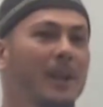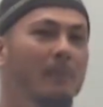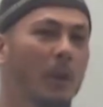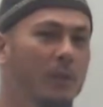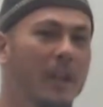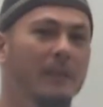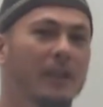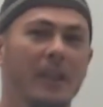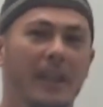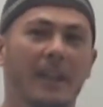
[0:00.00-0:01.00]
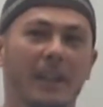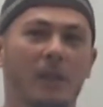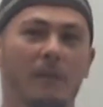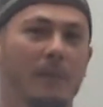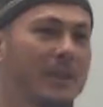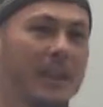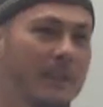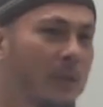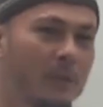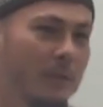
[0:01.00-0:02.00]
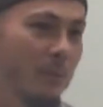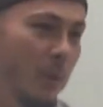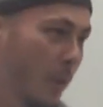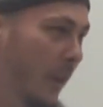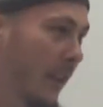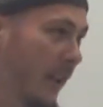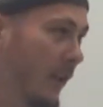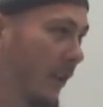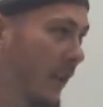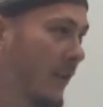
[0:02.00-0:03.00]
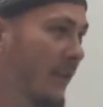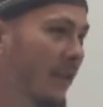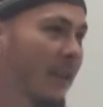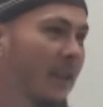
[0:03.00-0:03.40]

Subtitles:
but I would never tick anything off because I never would do anything on the list.